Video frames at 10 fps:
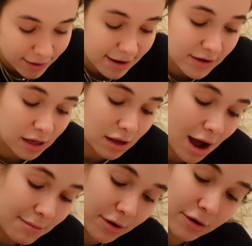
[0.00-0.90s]
We have a
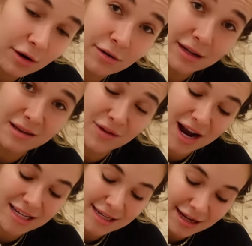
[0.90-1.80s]
lot more to go because if you
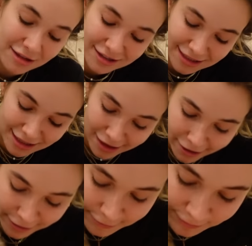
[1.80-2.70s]
guys take a look in here,